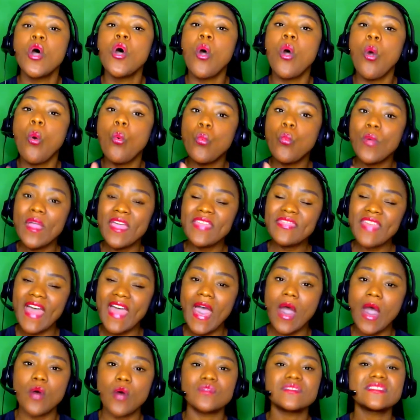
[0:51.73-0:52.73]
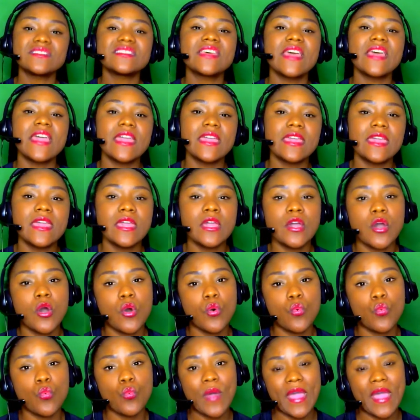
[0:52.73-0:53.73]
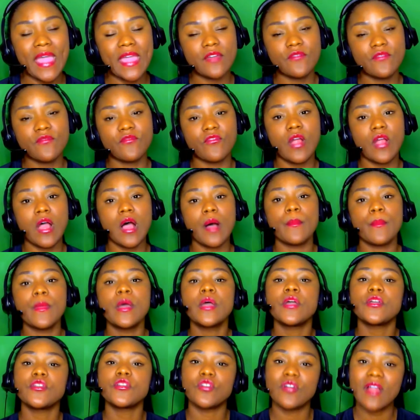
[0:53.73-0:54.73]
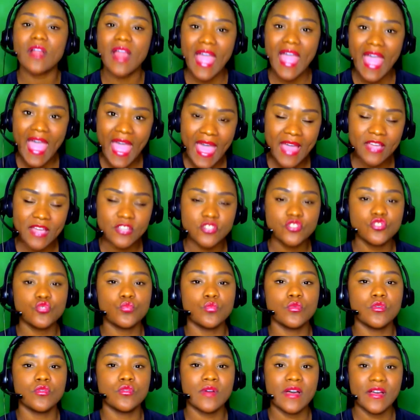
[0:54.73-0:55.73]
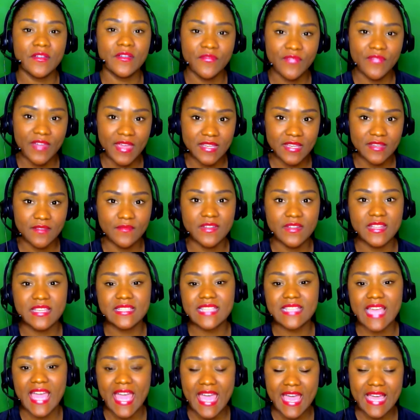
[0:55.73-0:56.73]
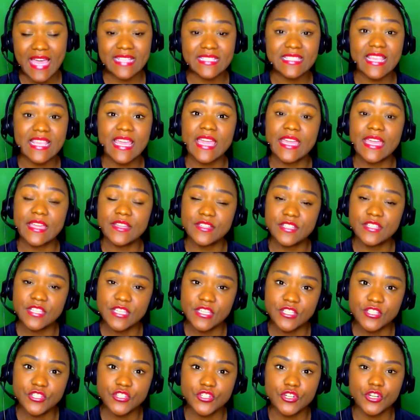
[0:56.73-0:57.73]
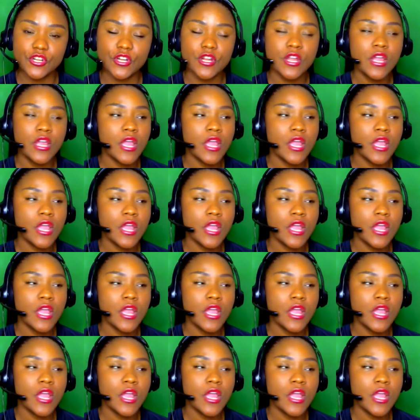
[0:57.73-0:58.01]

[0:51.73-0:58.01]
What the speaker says: without taking away from your actual effectiveness as a teacher.